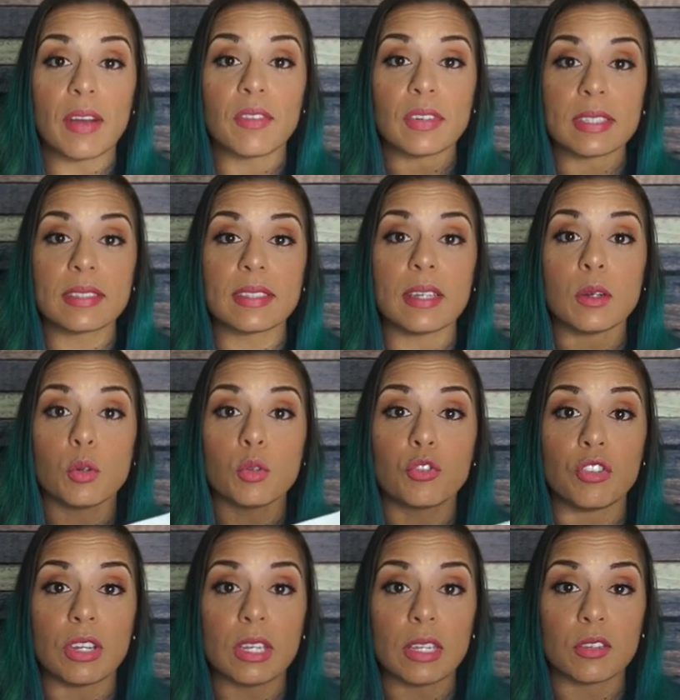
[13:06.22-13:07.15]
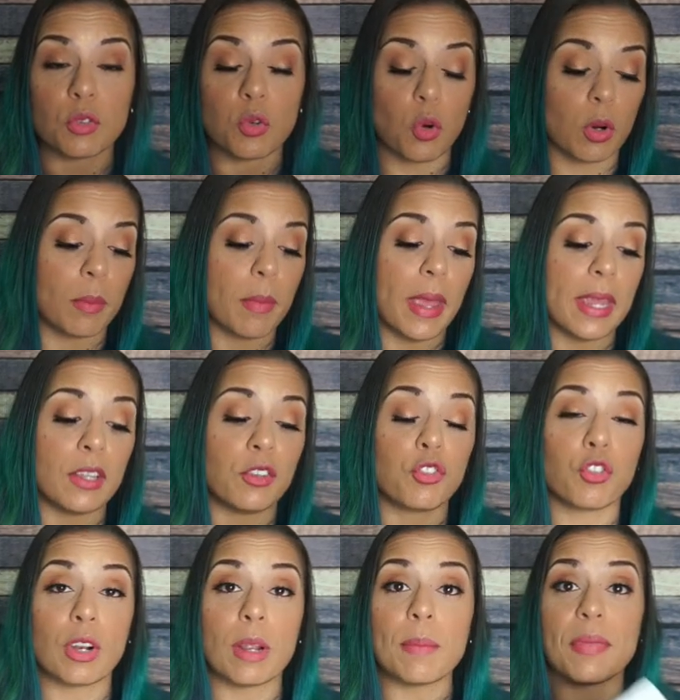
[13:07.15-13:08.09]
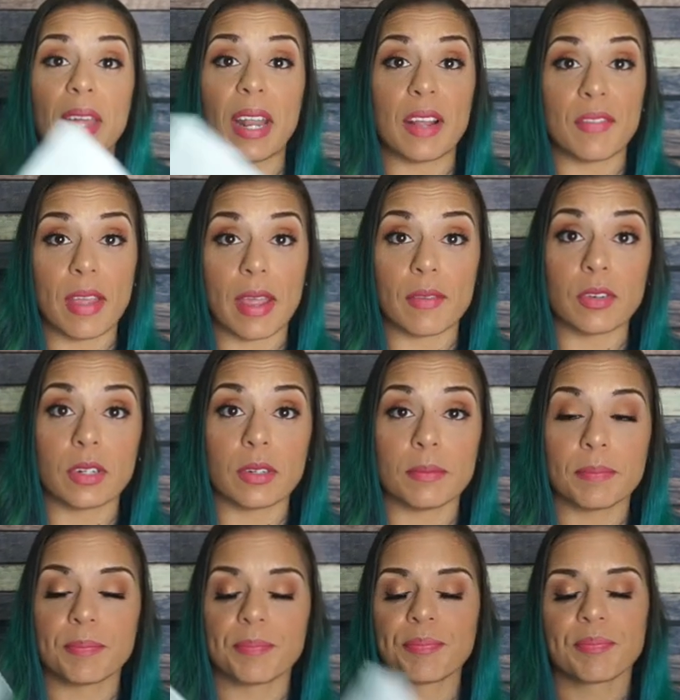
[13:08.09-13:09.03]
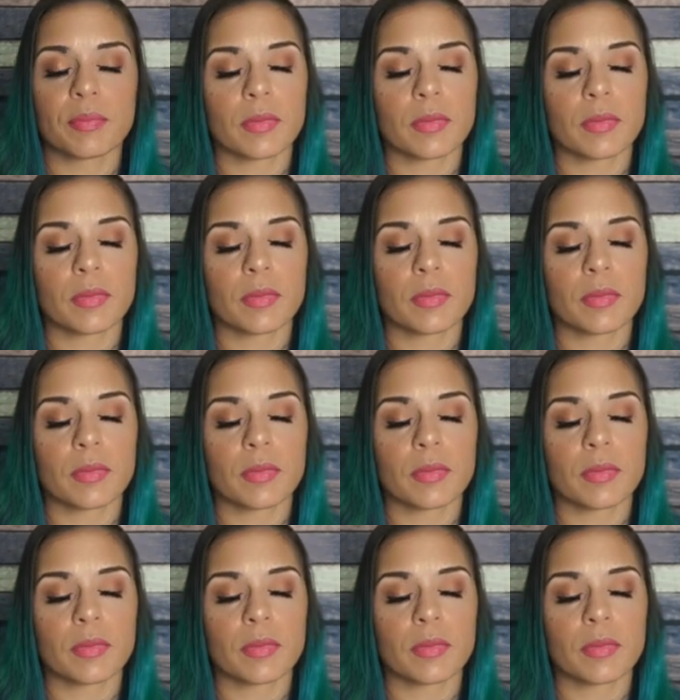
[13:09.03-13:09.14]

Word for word: every single Genius Gourmet trip that I've ever,